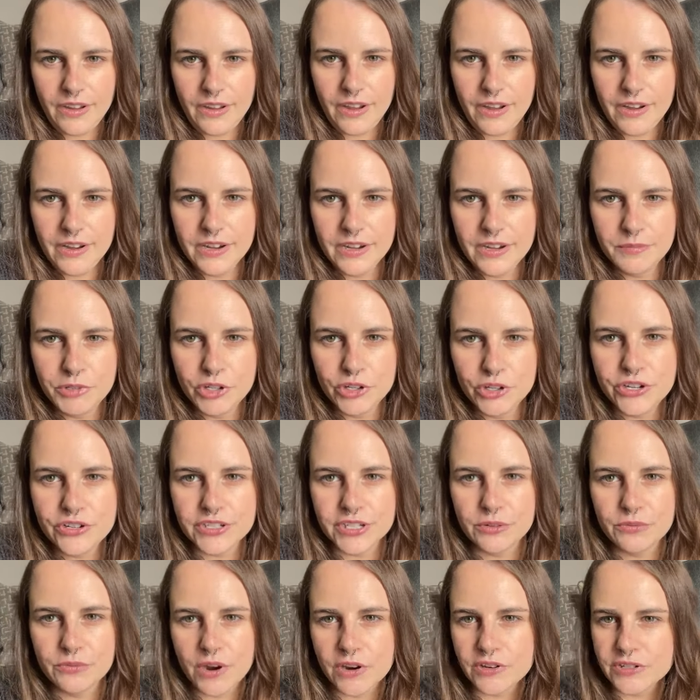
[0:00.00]
Um, you're
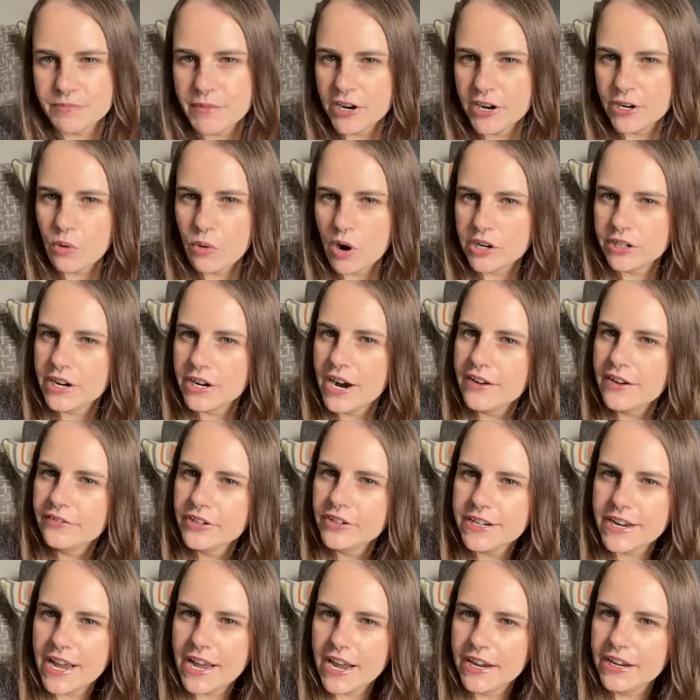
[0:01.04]
using rosemary water
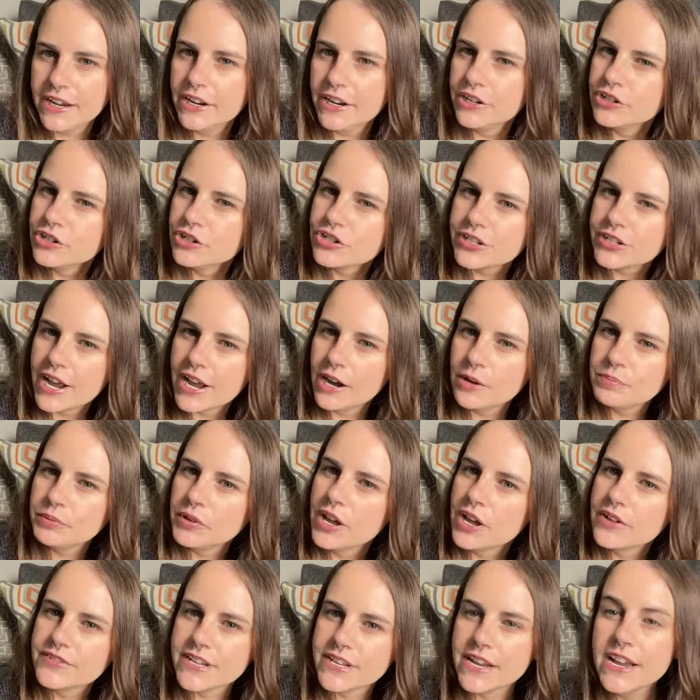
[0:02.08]
every day and your scalp
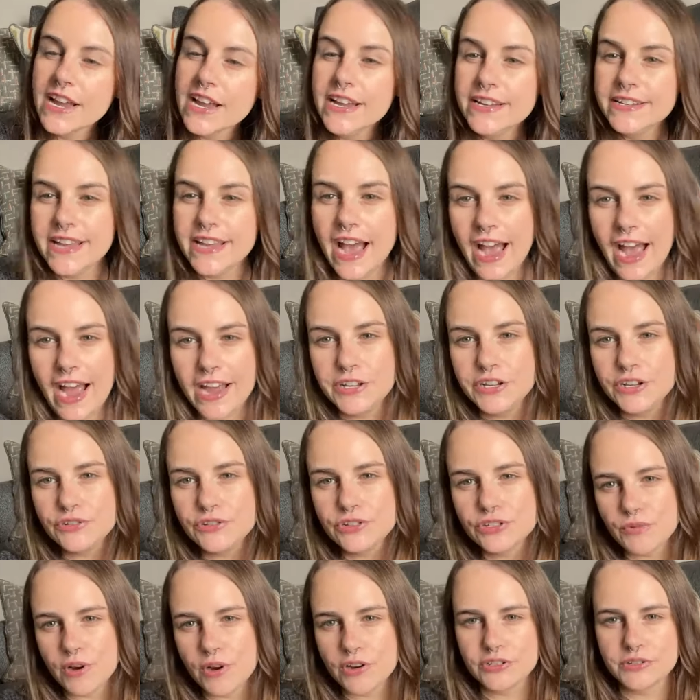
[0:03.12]
loves it. Yeah, I
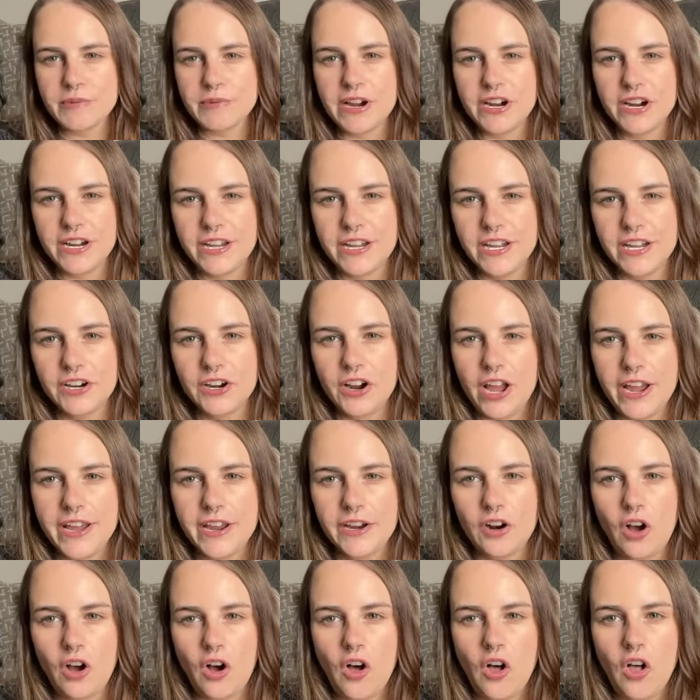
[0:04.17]
use rosemary in,
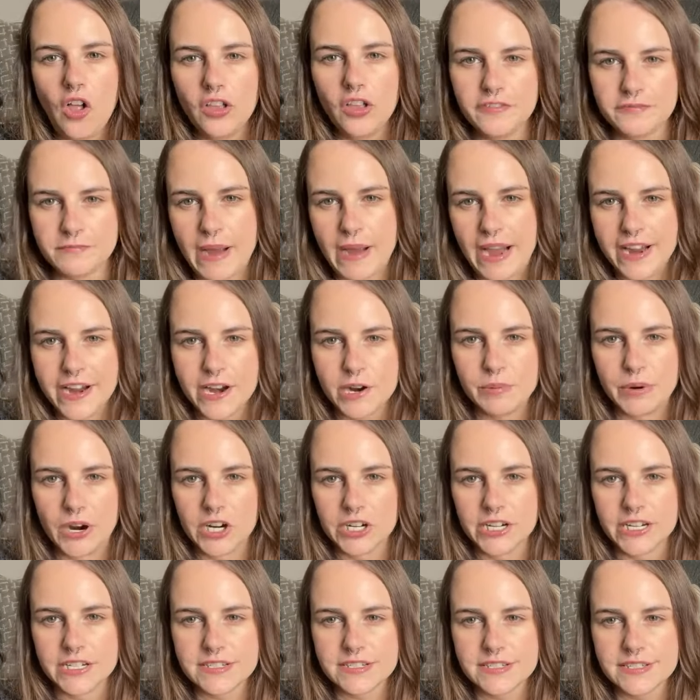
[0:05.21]
in all of my hair
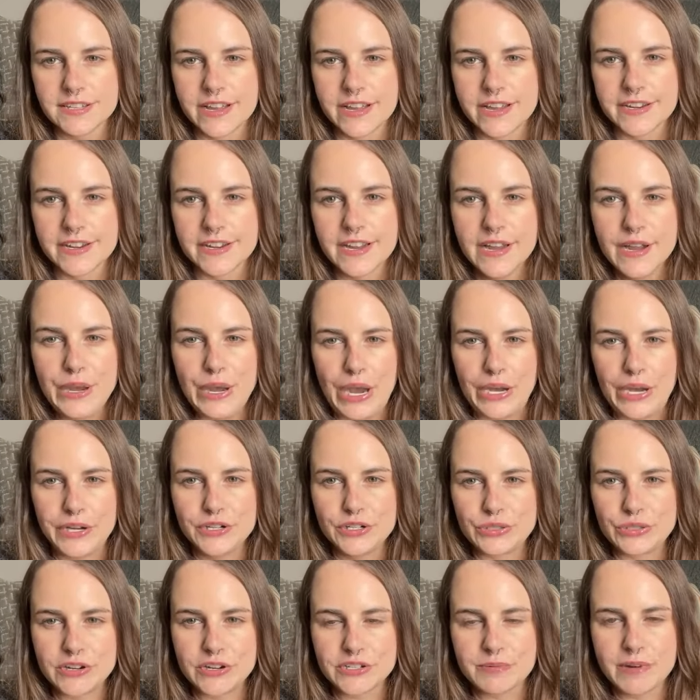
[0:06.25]
products. Like, I
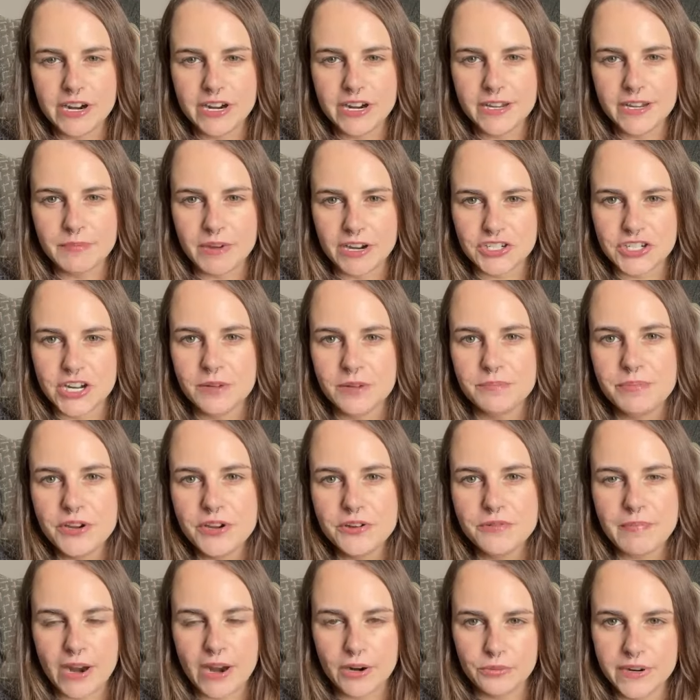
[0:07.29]
use rosemary in my shampoo,
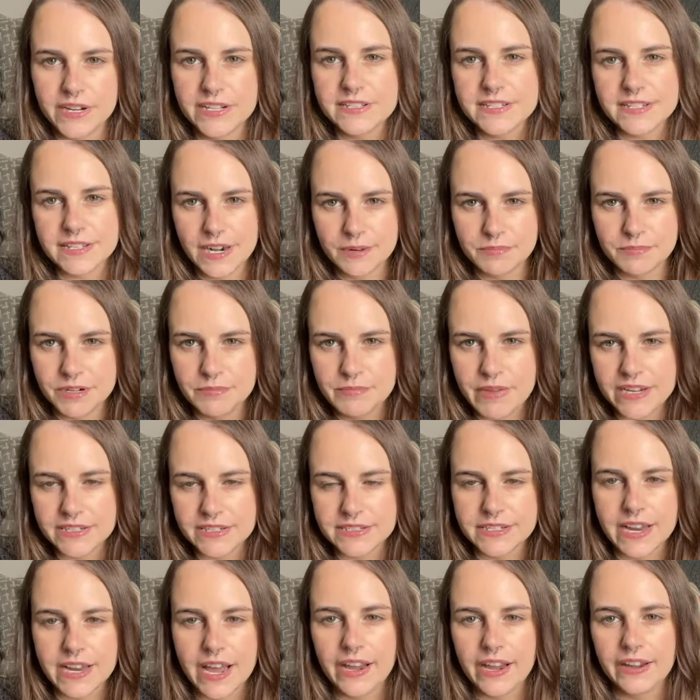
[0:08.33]
my rinse that I'm going to make
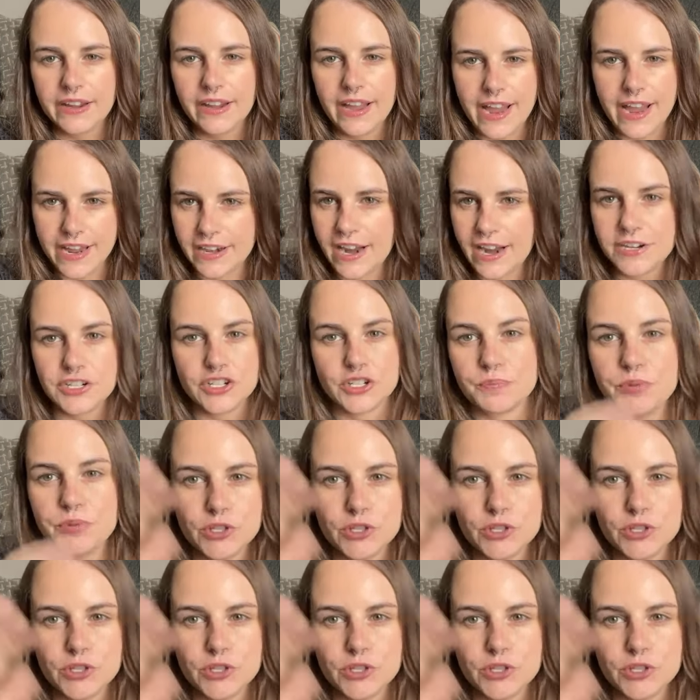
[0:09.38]
today, and I just